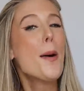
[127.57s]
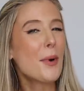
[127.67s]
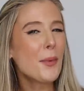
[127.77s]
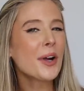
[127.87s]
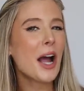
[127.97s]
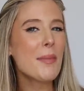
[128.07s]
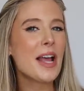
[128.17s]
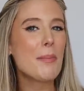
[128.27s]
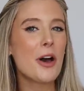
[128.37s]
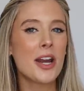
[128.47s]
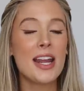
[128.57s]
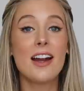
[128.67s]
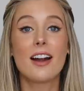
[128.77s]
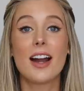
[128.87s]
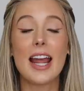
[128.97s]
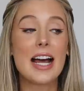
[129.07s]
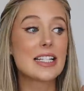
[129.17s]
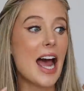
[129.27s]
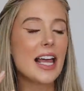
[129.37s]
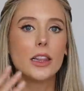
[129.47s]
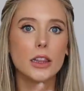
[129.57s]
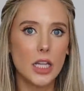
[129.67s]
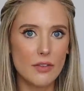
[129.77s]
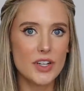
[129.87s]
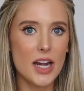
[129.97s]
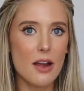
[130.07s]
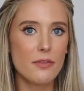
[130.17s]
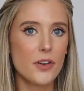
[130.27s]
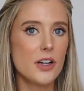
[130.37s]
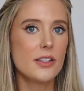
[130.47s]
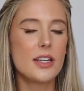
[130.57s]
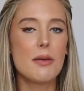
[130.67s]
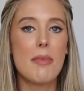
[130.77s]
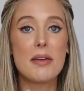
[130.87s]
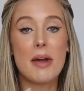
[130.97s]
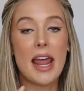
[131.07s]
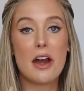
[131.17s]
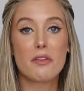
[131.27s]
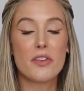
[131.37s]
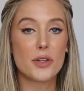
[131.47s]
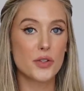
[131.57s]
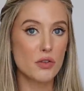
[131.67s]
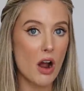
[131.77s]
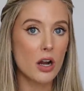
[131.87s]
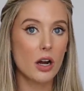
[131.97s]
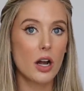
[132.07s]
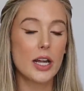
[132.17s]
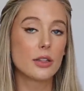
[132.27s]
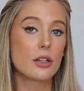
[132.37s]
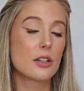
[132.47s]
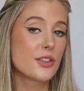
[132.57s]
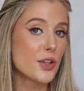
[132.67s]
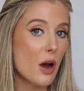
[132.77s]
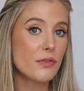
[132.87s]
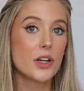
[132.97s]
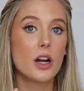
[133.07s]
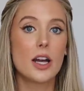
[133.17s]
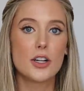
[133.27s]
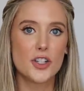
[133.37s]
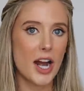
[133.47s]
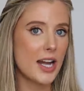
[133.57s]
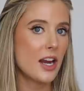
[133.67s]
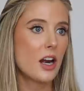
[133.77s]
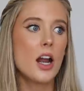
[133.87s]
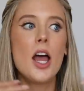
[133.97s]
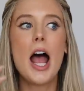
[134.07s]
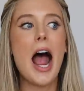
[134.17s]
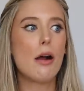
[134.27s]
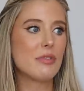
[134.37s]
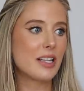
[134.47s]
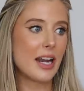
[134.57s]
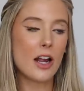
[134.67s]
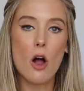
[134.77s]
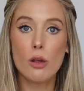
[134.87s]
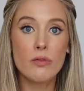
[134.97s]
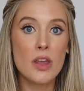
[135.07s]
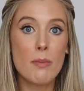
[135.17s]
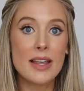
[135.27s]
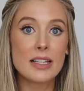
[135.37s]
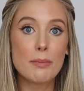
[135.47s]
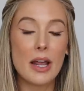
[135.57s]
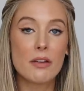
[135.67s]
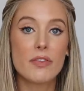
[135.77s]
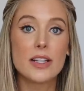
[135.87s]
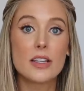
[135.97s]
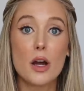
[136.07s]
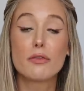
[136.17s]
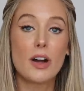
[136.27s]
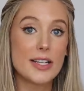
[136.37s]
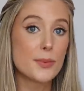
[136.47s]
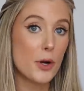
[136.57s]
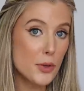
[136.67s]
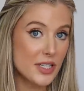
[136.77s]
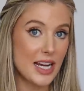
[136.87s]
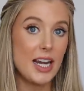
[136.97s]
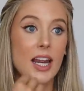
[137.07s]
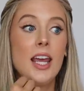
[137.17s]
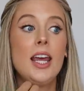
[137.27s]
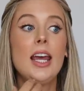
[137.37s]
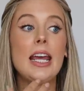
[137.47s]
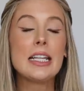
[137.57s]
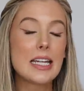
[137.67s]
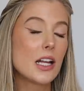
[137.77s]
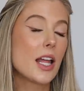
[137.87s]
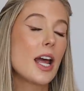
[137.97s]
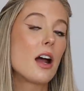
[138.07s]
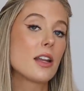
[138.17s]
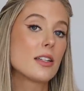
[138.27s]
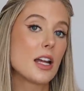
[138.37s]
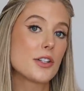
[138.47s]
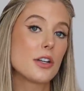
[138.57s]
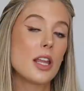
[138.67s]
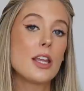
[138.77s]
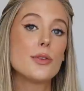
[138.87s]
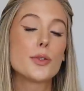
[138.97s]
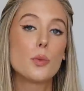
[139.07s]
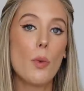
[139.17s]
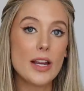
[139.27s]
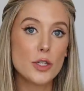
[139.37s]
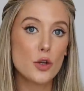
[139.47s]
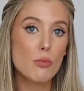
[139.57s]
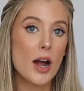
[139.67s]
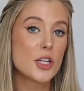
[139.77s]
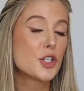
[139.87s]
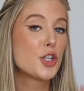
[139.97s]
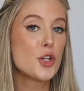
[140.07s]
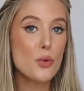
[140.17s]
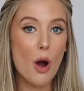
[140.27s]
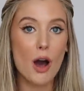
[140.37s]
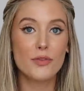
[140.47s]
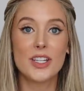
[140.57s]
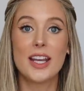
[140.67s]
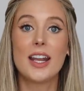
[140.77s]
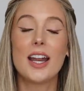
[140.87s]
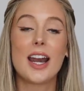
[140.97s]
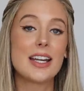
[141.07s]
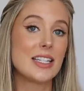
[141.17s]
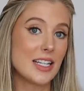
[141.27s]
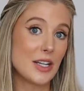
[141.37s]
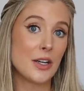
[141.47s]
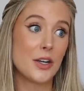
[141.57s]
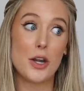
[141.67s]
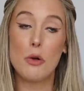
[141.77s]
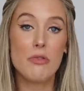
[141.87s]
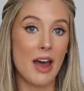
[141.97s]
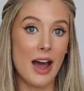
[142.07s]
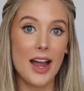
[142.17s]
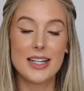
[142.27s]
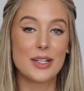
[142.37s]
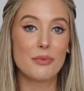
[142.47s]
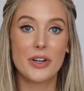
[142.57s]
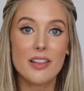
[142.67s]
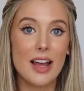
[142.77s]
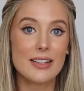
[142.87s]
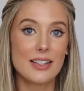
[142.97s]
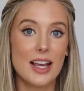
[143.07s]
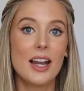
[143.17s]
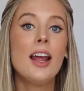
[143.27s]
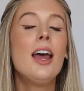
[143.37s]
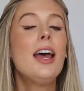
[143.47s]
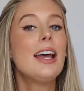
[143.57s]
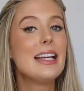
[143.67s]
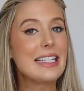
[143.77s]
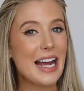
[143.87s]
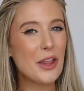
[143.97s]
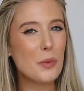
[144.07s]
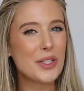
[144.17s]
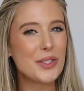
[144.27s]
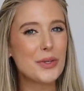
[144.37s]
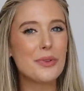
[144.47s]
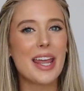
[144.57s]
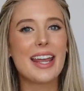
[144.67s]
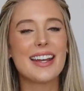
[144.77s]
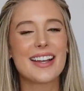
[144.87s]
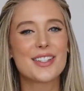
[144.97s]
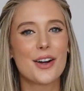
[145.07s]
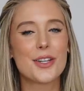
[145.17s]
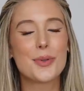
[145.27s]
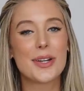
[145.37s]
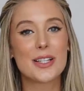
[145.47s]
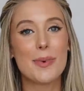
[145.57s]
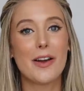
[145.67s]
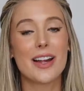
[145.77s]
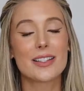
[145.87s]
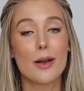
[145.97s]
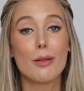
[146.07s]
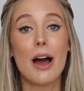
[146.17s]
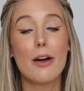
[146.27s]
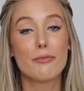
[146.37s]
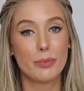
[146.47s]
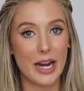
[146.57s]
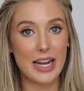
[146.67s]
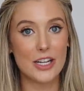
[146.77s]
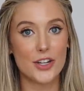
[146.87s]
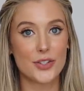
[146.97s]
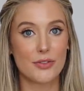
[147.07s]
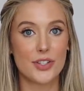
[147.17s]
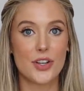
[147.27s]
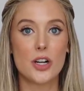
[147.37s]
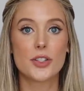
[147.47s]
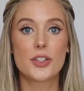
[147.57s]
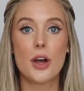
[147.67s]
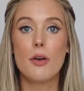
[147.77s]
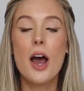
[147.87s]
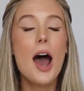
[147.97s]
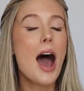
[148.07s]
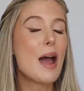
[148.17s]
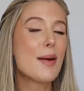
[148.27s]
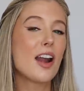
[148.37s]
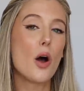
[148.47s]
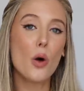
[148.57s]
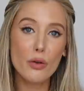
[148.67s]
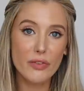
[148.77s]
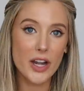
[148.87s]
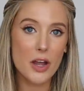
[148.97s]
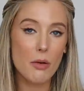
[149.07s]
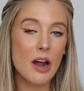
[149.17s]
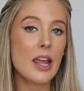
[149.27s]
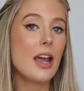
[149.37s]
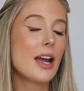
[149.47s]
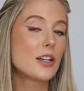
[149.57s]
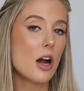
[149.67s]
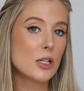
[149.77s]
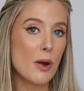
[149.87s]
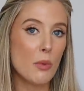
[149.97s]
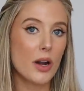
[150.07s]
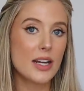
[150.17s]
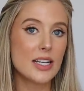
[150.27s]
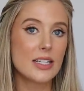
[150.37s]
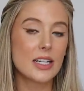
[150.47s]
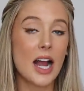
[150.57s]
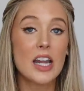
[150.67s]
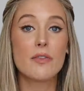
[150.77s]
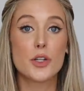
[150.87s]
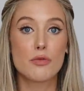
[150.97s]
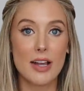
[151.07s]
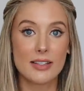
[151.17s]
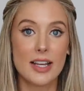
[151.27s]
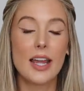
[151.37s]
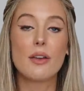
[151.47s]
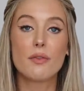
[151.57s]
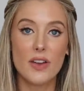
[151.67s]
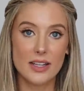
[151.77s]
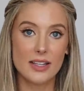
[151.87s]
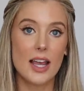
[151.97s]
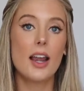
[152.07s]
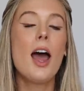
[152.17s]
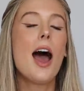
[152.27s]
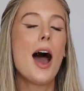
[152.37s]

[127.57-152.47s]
But we're coming up on a year, and I loved it at first. It made my hair feel stronger. It looked softer and shinier. I was getting all of the amazing benefits of rice protein until I unintentionally used way too much too often, and I didn't know that. I didn't realize it until it was too late, and I started to experience a lot of breakage as a result. So I made a whole video on it. I talked about what I did to kind of address it and fix it.